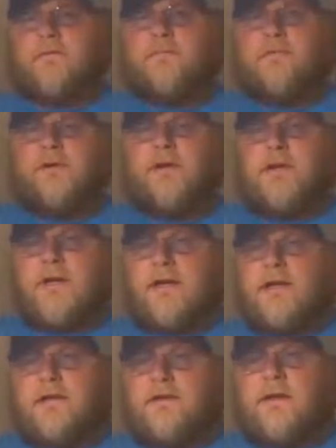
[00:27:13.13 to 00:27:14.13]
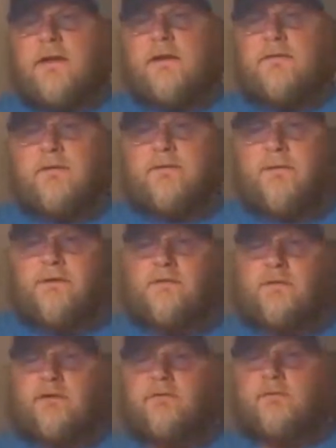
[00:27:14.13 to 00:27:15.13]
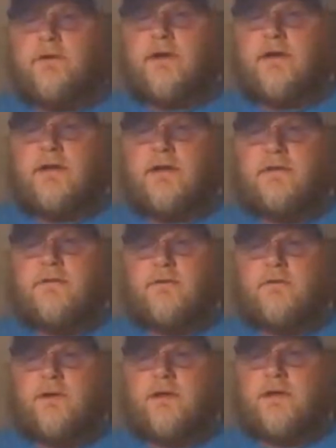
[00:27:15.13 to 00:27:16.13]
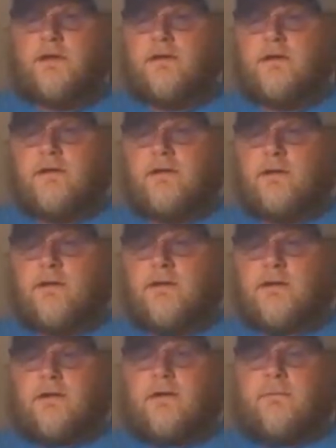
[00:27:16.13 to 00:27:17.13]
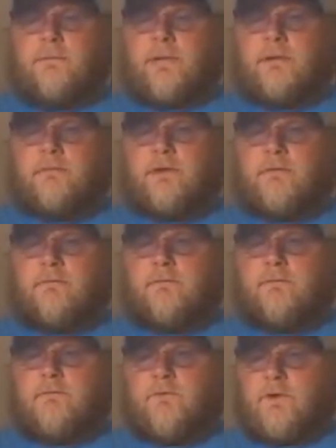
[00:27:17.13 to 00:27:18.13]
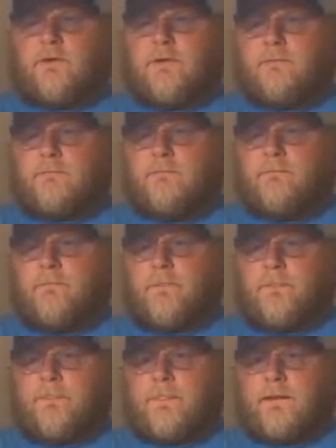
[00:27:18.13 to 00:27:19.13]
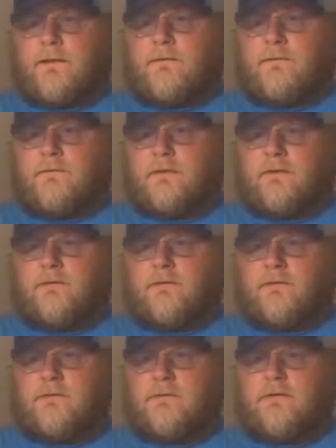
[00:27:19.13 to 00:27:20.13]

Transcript: in pre-K and they have a field trip Friday to a pumpkin farm. So